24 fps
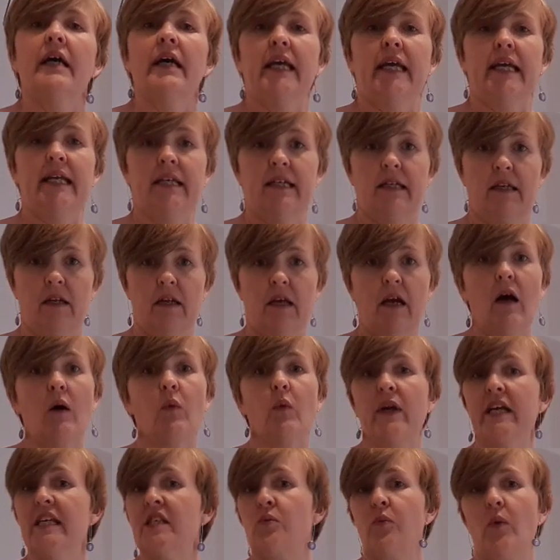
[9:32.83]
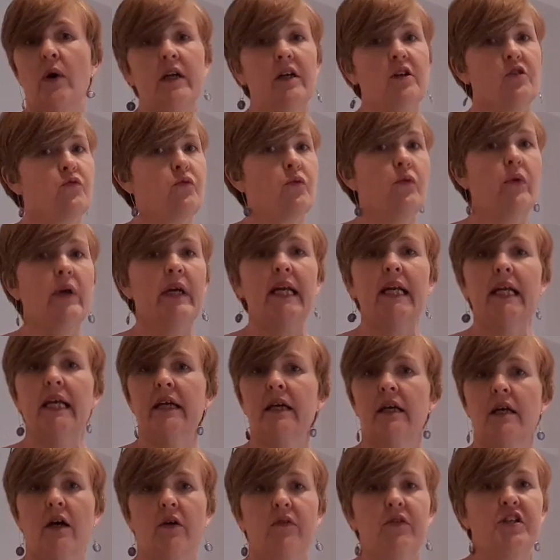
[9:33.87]
It is one I'd really
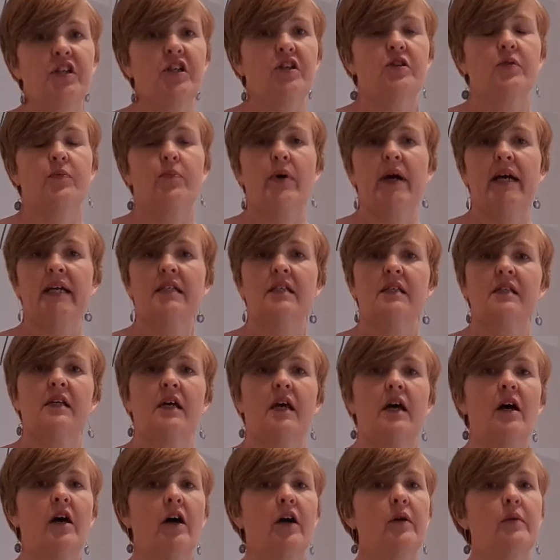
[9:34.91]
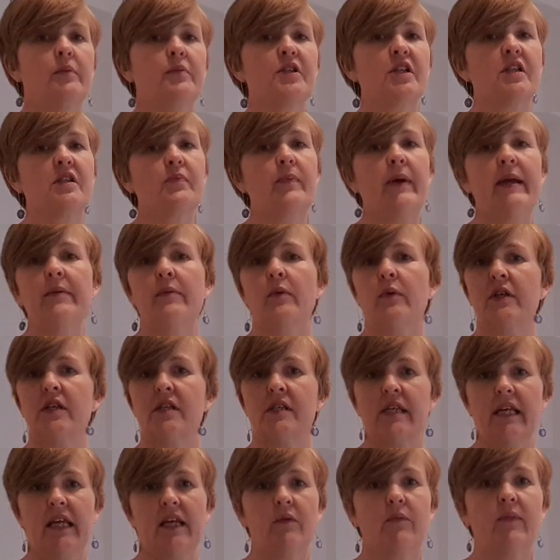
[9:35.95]
encourage you to practice at home, just maybe when you're
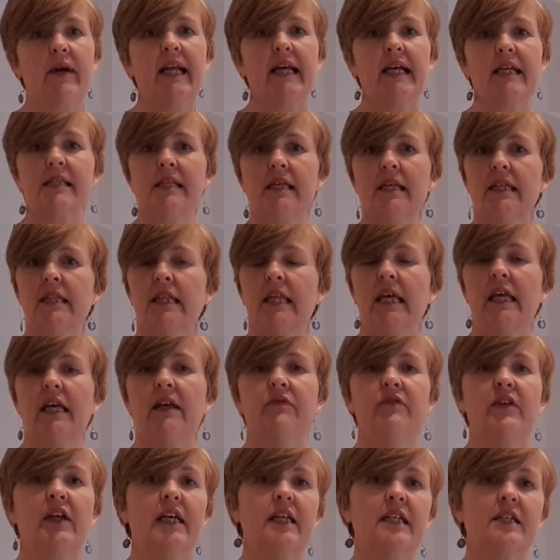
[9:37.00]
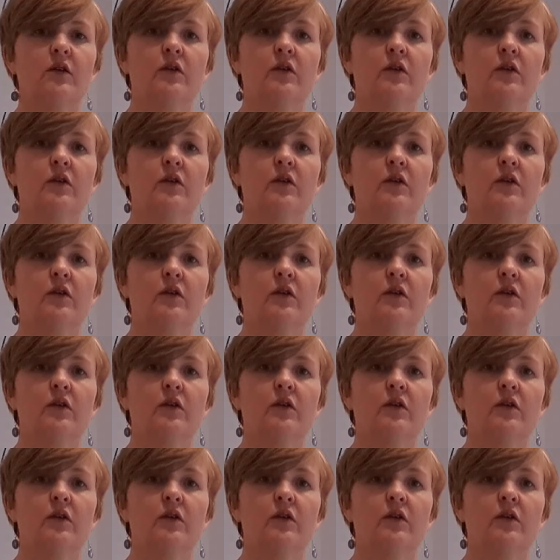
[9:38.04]
sitting and relaxing in the evening,